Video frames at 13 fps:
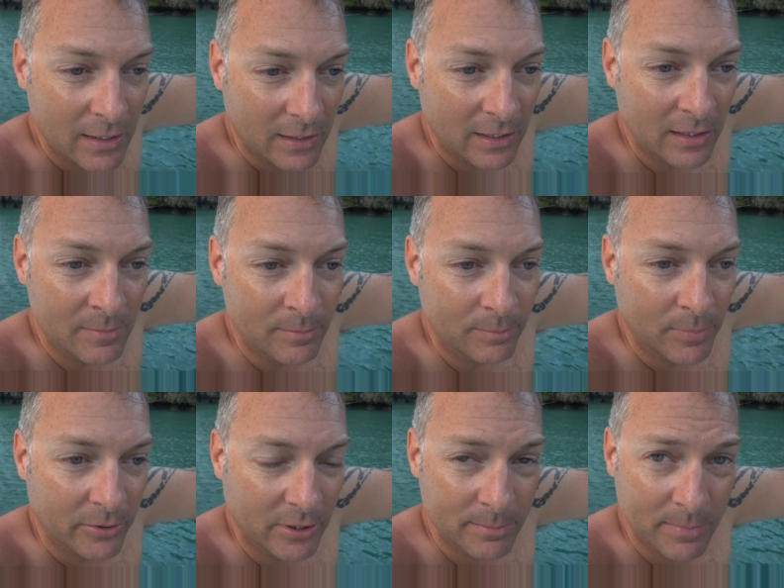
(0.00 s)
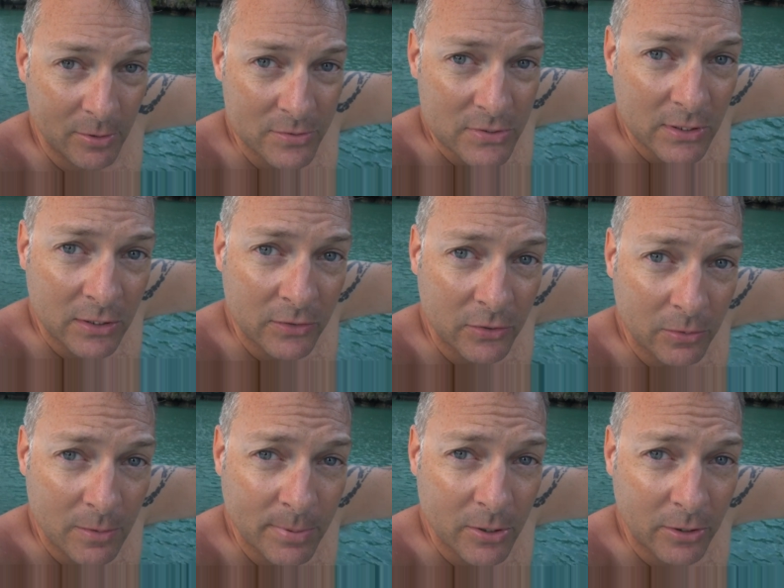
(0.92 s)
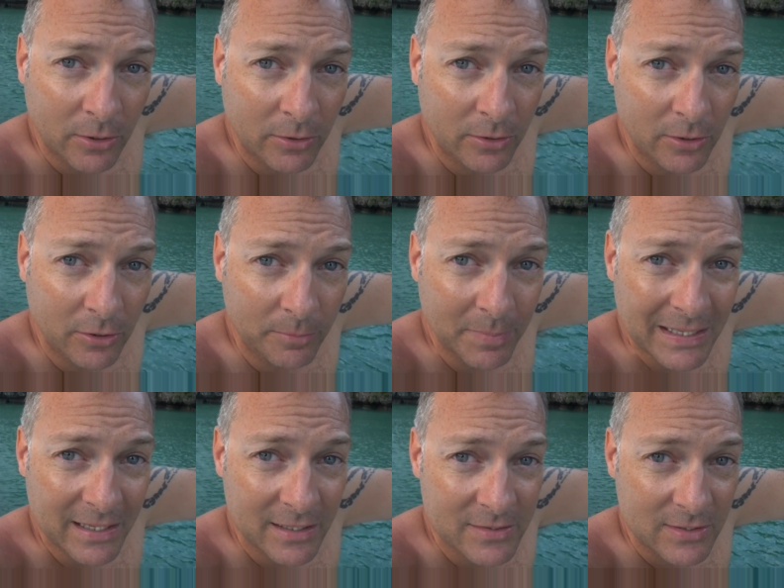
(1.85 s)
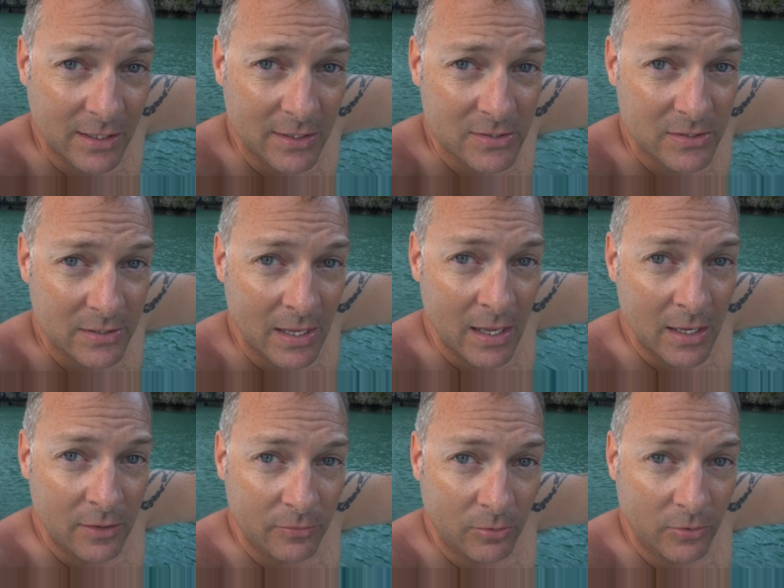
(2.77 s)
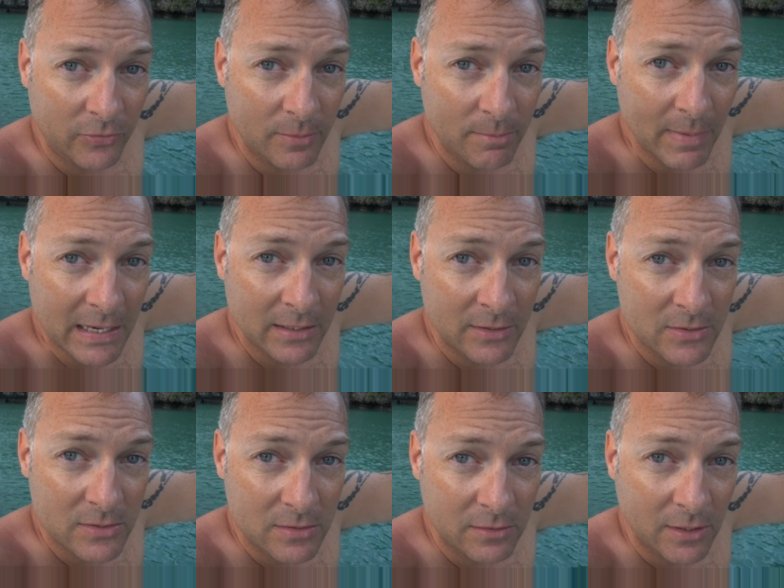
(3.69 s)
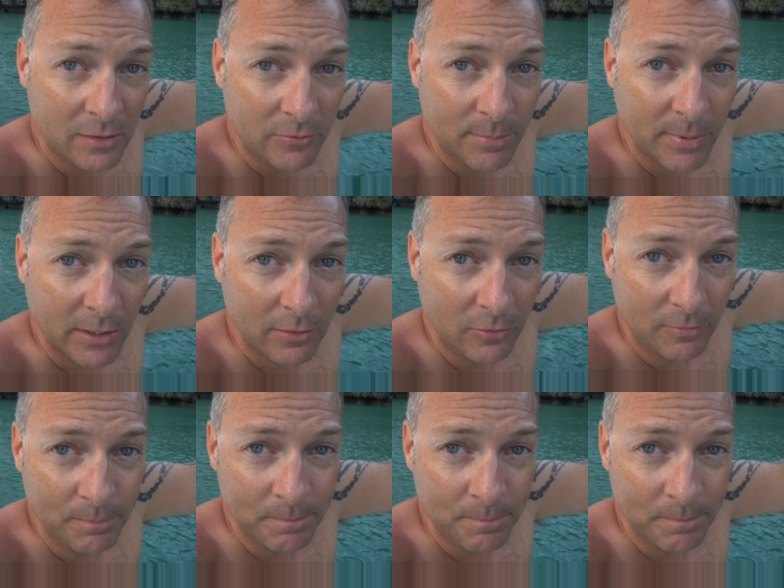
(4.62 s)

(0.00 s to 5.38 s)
and put our boats into a boatyard called PSS for some maintenance and repairs.